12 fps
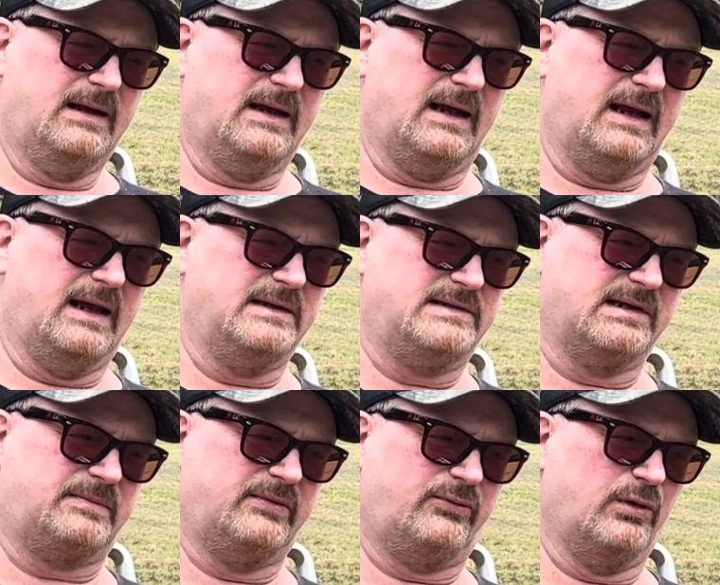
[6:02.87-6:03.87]
And just
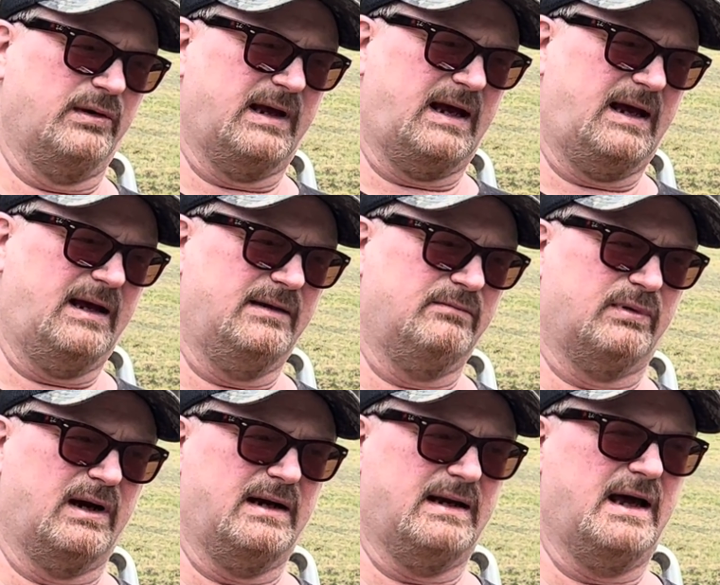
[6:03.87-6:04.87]
before that,
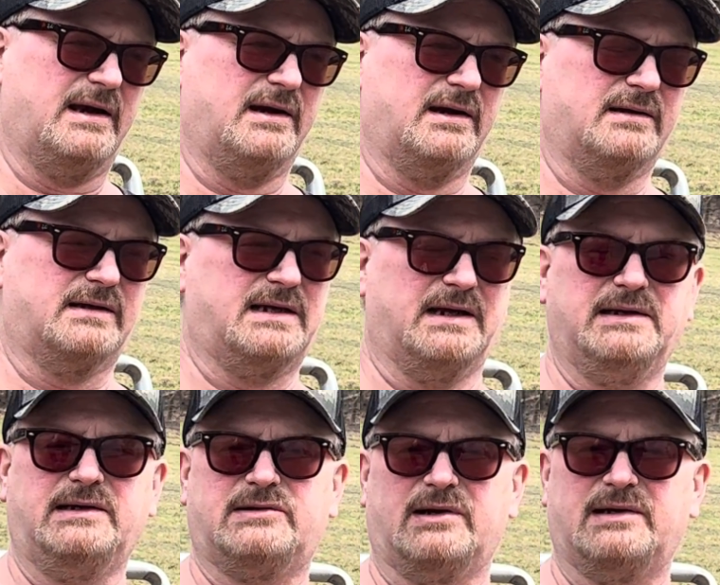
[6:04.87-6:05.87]
Brett had a kidney
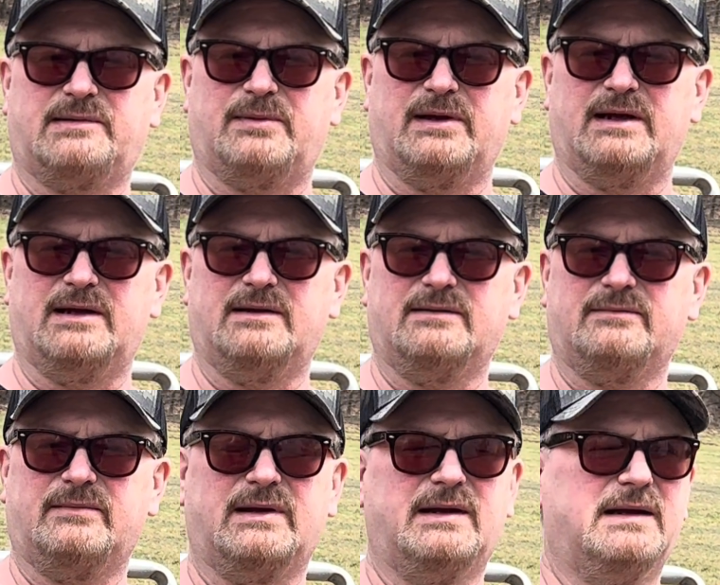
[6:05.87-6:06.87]
transplant.
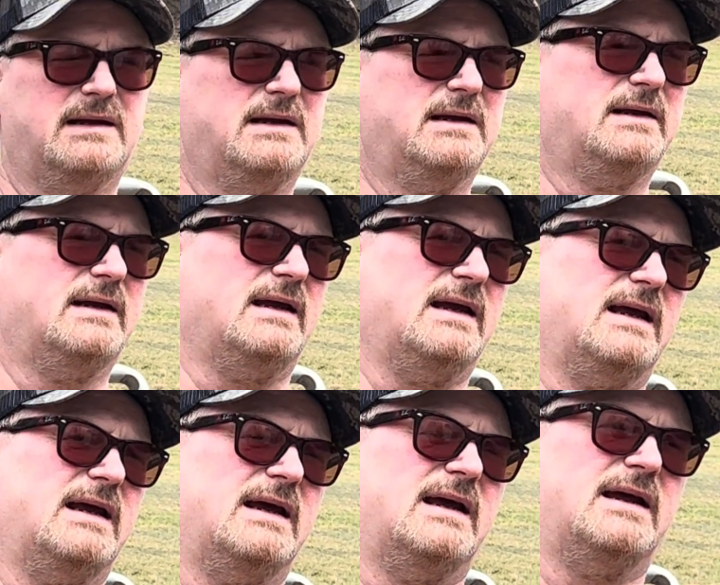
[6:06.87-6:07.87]

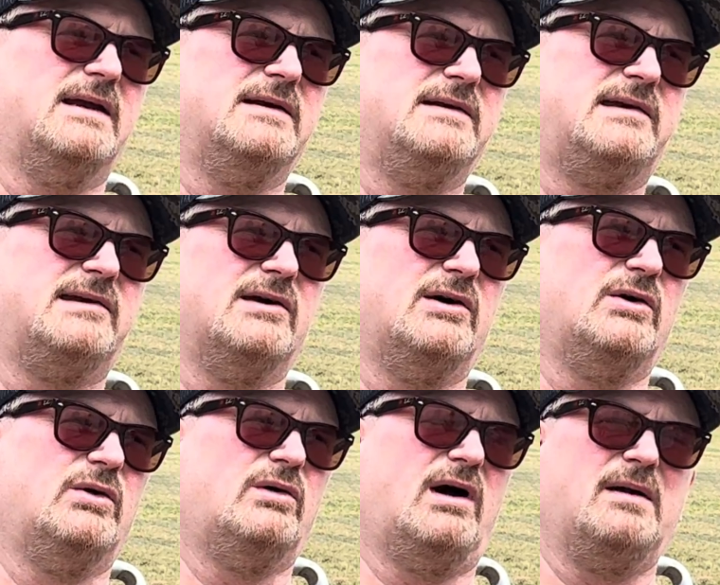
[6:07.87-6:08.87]
And
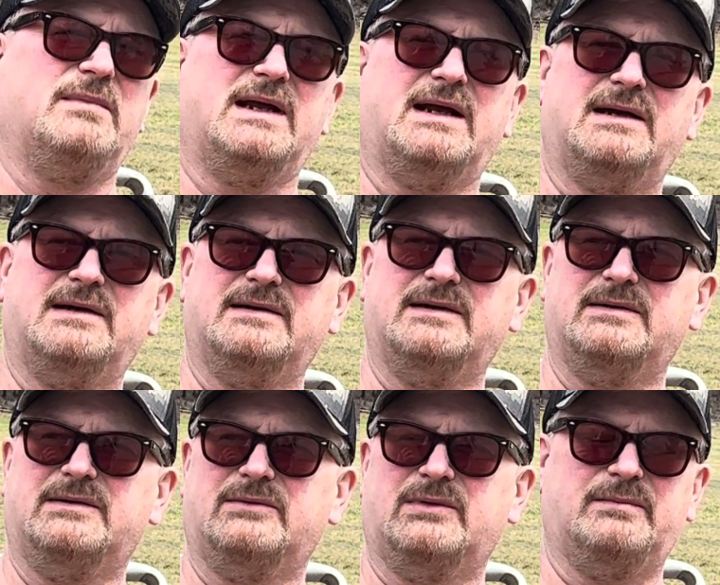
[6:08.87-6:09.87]
so, I mean,
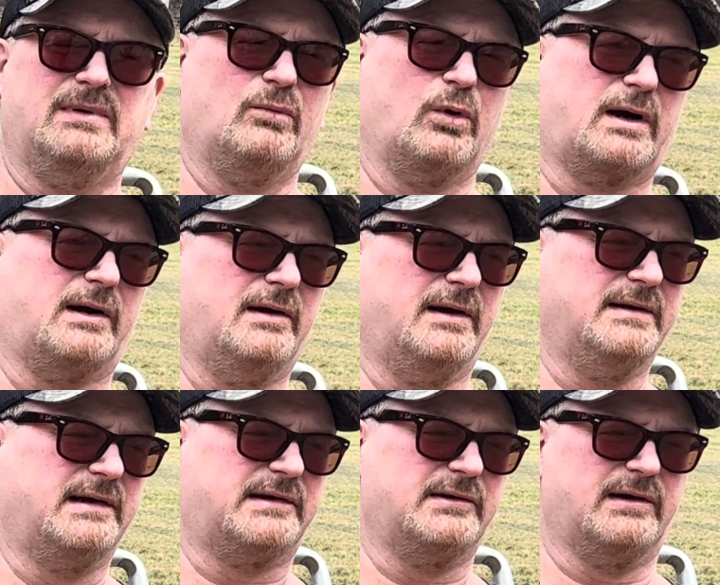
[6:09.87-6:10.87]
we've been working on
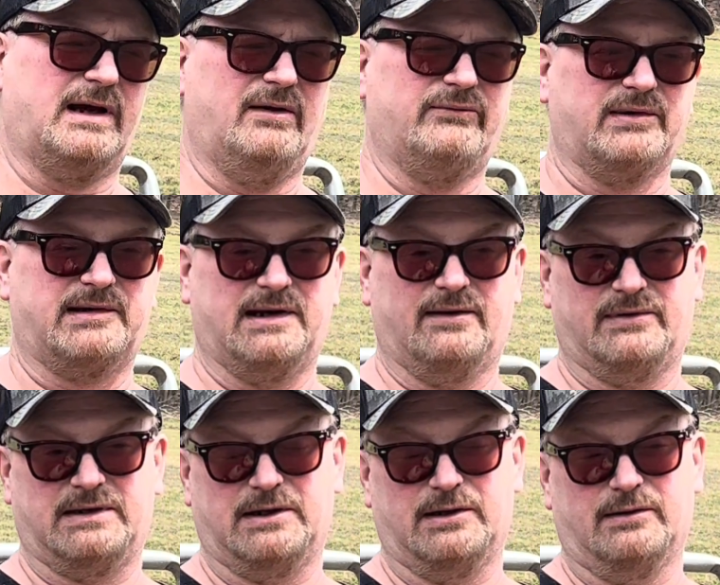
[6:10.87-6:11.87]
this third album for 7
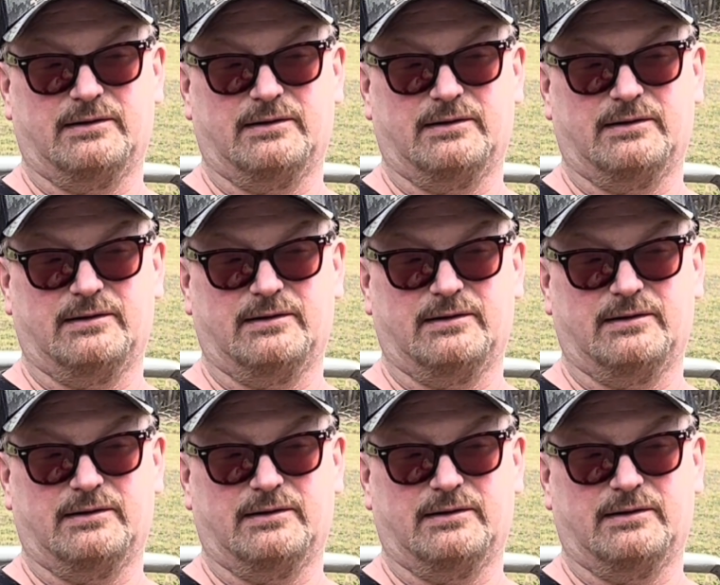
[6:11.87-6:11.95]
years.